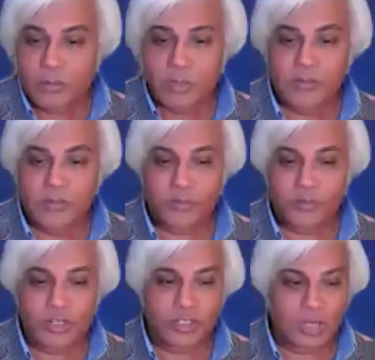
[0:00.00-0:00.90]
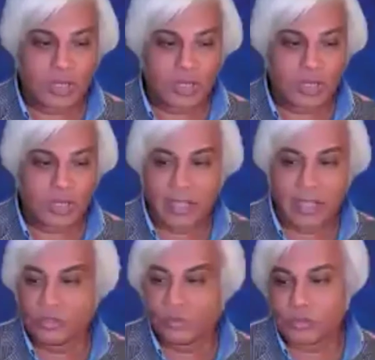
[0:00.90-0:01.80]
But first, I would
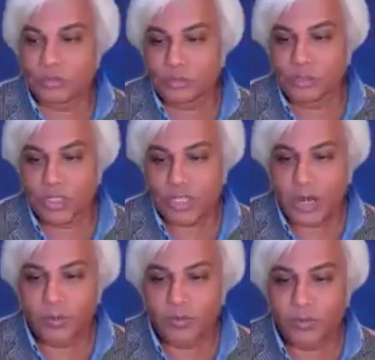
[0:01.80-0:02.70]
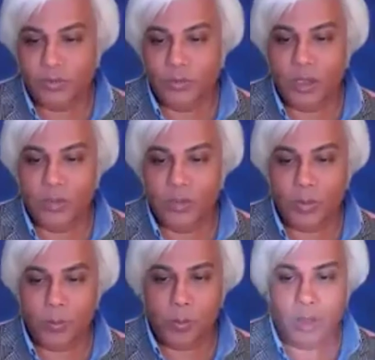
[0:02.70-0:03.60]
like to share with you a
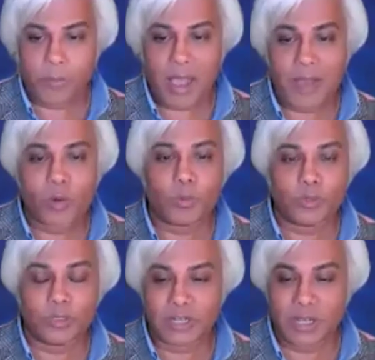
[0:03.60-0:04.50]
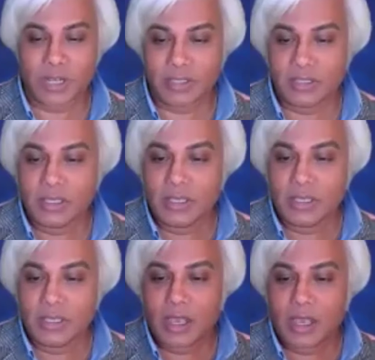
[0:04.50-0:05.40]
PowerPoint
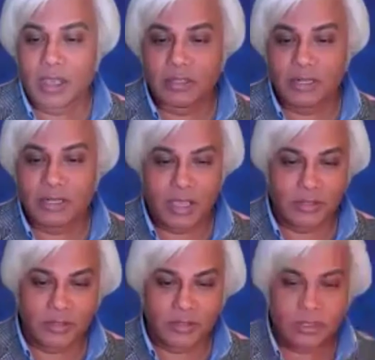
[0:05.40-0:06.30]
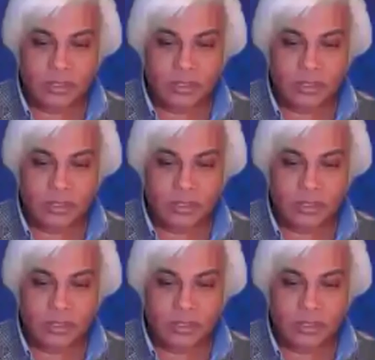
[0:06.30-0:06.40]
I created,